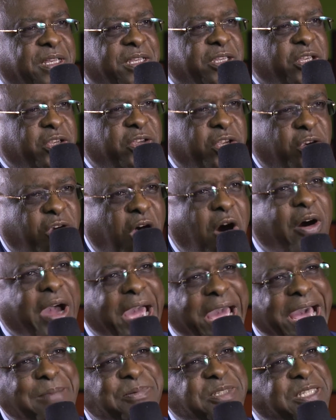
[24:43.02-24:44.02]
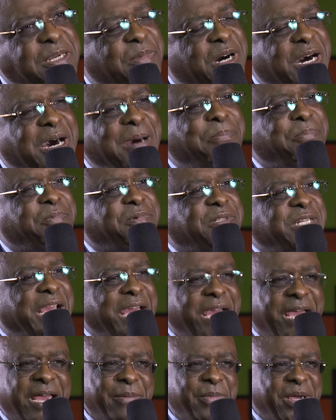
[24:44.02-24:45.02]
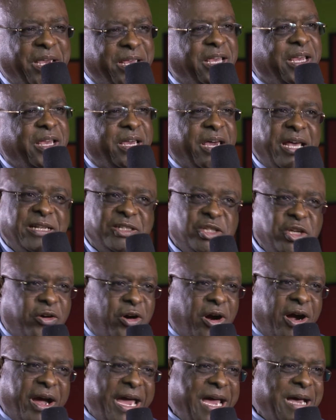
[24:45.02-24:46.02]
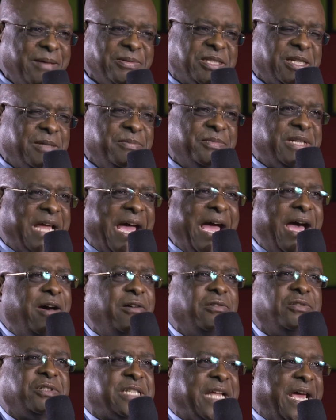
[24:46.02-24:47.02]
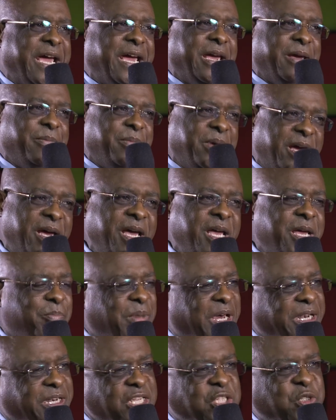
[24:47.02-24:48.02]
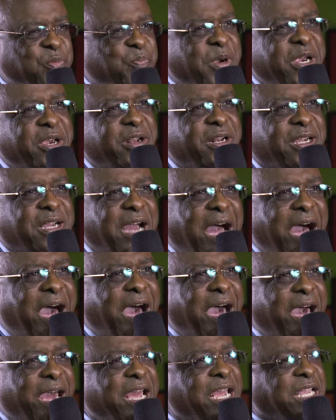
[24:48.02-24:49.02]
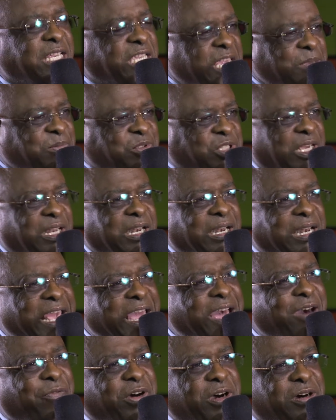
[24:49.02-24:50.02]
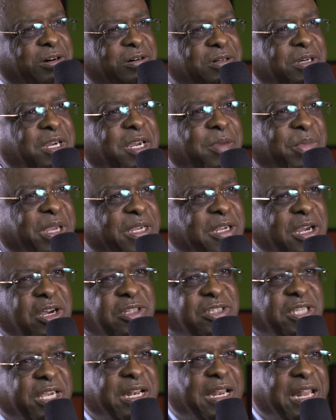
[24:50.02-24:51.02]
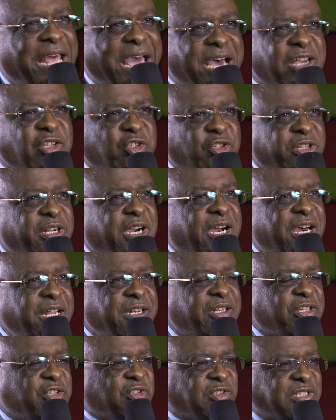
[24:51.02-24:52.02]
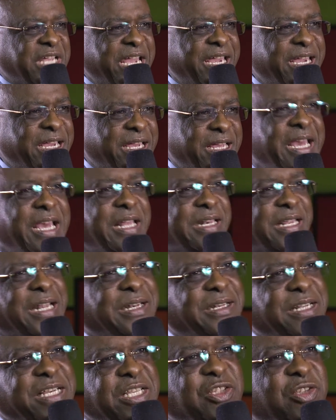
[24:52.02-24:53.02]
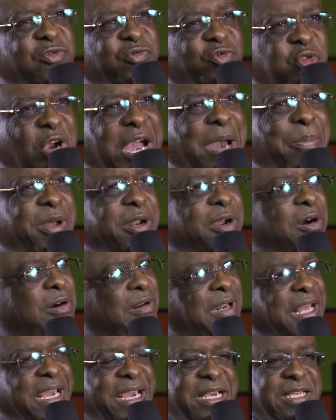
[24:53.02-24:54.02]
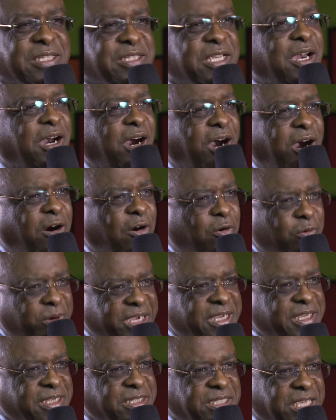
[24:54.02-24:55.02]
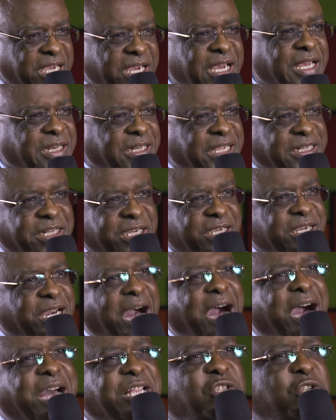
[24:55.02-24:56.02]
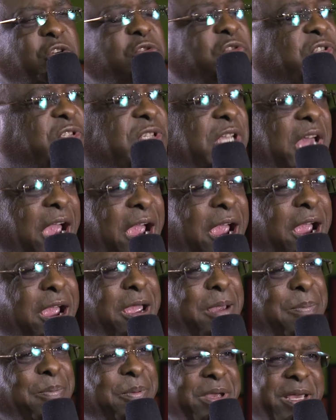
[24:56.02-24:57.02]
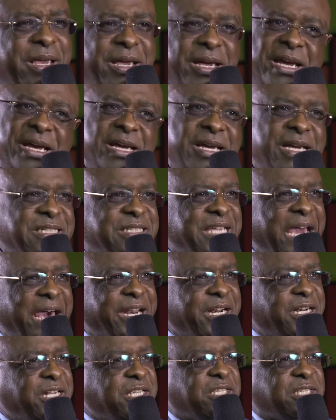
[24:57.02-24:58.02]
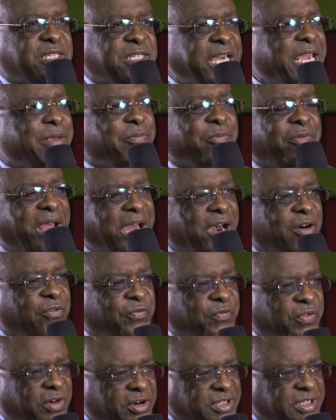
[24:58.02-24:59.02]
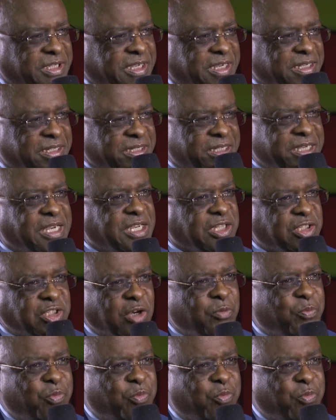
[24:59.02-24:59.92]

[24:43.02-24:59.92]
You're going to have some uptime and you're going to have some downtime. But the Spirit of God keeps you level because it allows you to understand that this trouble don't last always. That the God you serve has got an escape route for you. So